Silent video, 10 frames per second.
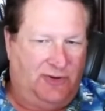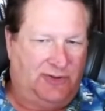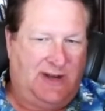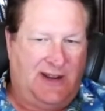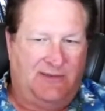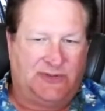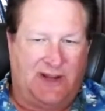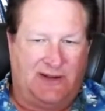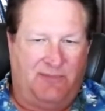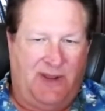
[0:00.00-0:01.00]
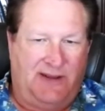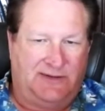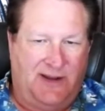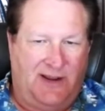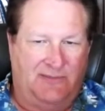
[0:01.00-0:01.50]
times and the bad
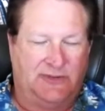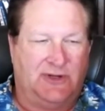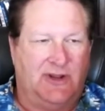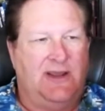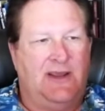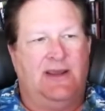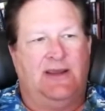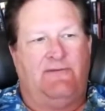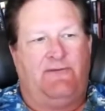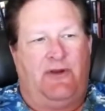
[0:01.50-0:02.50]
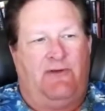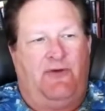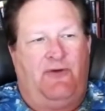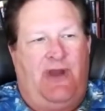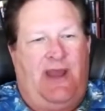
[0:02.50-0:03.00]
times. If
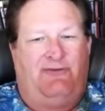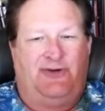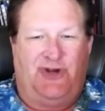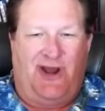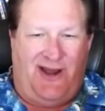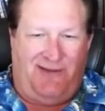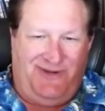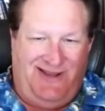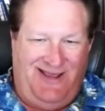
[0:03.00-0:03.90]
you have a job,